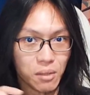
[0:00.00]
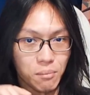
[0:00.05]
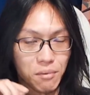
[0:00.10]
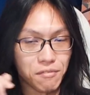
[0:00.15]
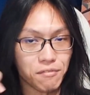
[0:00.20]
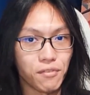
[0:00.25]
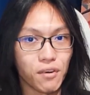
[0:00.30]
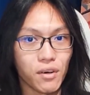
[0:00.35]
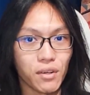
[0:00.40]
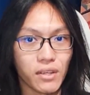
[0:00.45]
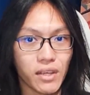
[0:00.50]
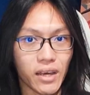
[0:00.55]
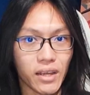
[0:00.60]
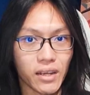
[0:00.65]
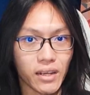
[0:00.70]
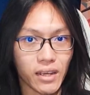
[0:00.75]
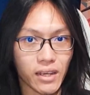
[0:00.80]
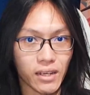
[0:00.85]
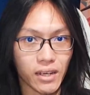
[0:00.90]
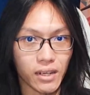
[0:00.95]
before that, and
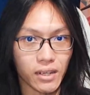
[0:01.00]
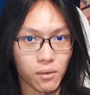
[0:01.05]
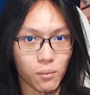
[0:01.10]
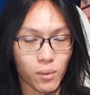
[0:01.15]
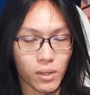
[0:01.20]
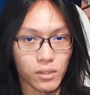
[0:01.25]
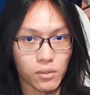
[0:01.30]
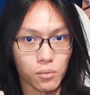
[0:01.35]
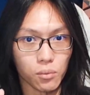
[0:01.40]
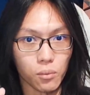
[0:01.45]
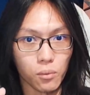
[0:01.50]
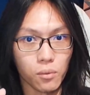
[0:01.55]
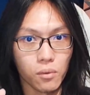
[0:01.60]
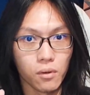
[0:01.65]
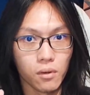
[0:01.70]
I kind of want to